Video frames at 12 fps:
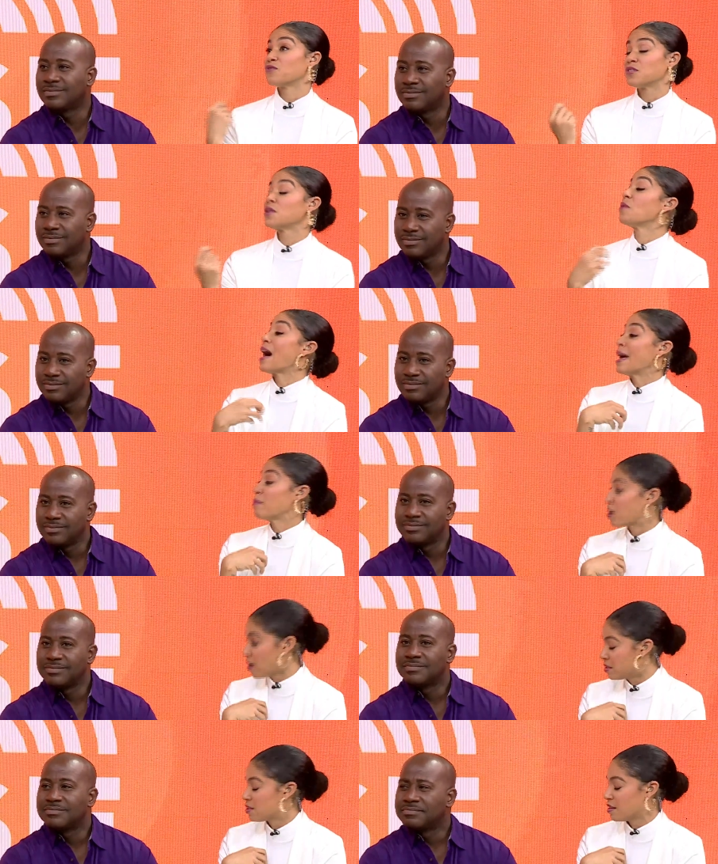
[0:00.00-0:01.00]
Speaker 1: So I am
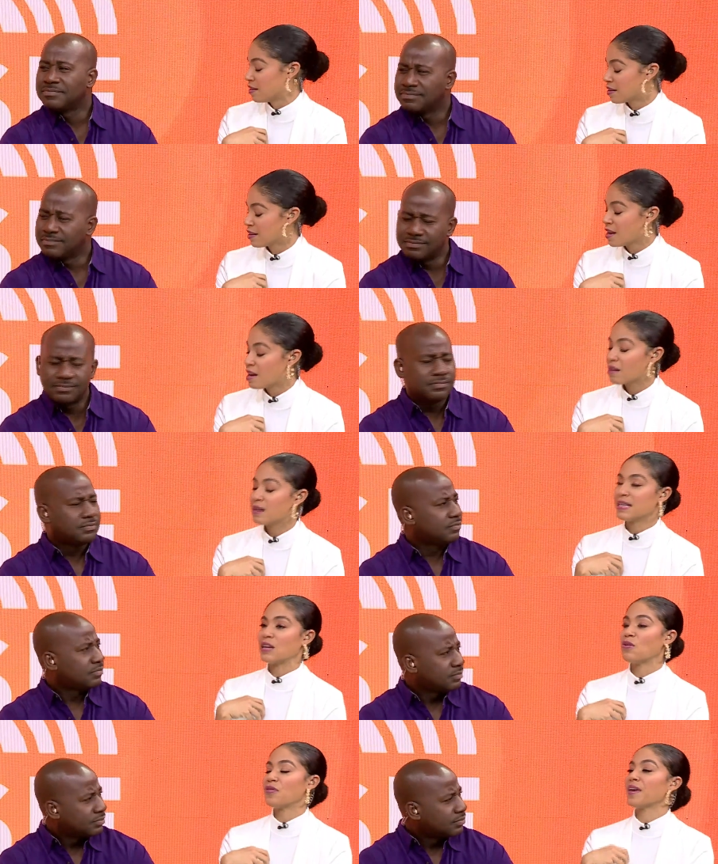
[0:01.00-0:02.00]
concerned because mm-hmm.
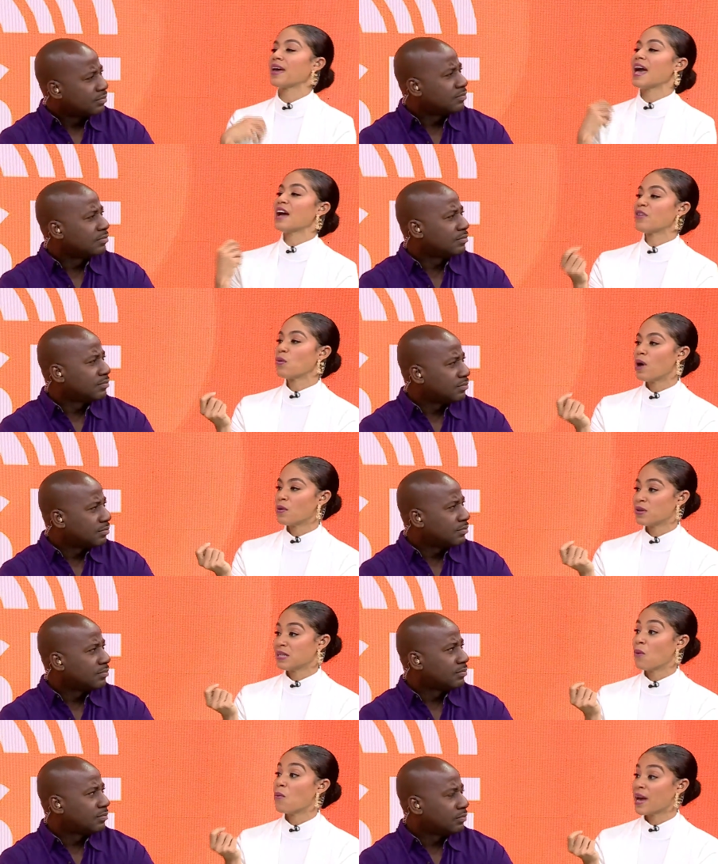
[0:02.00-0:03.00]
I don't think everyone
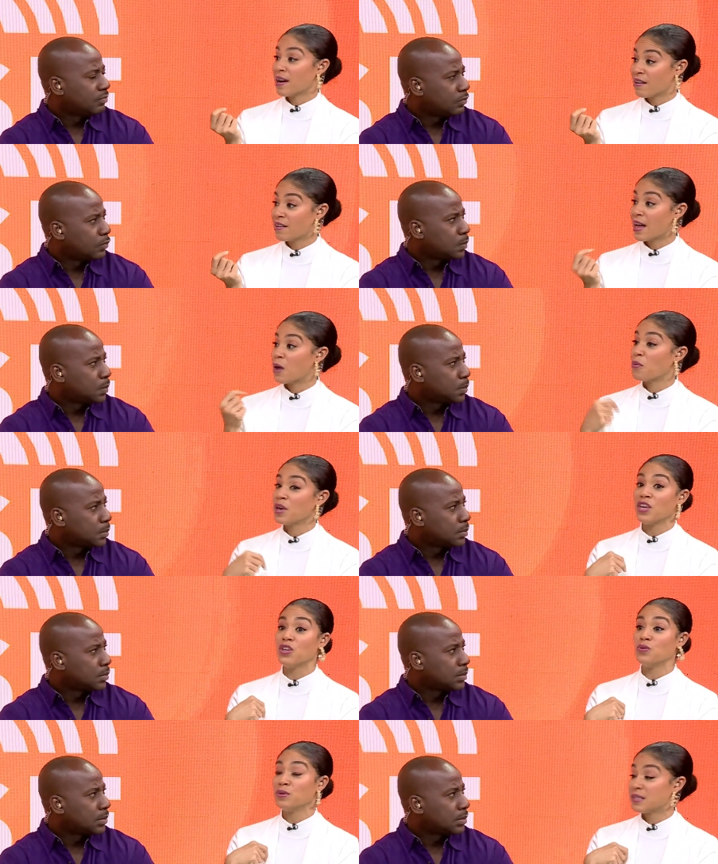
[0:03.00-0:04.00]
was aware that we
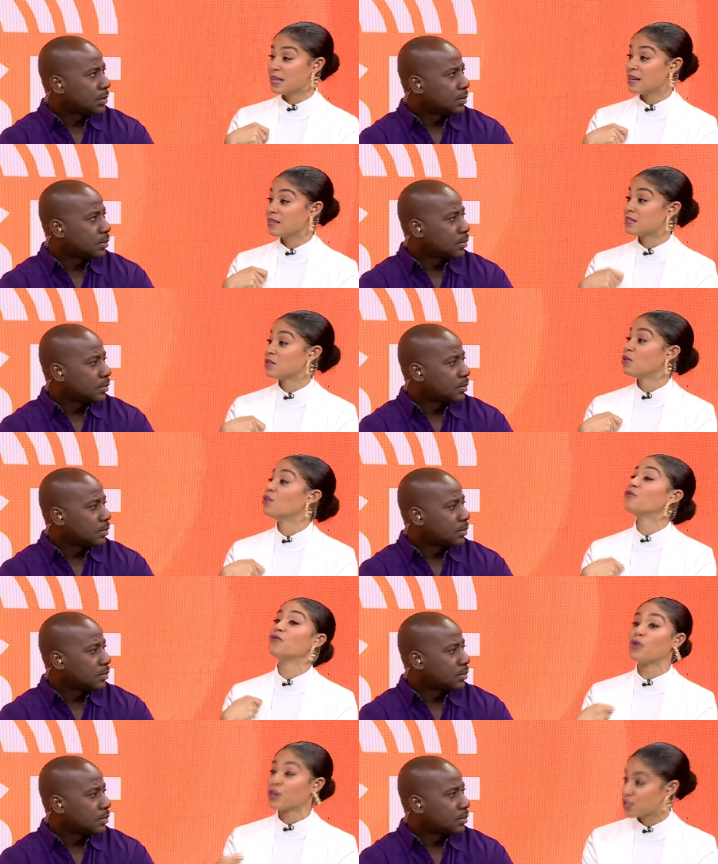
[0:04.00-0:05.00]
use things to
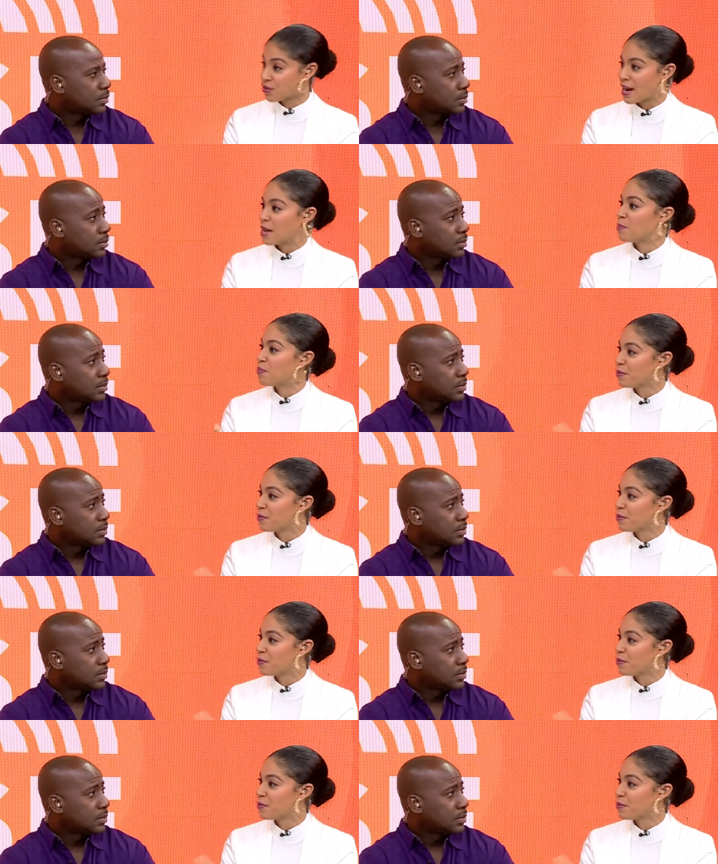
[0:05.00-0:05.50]
force ripe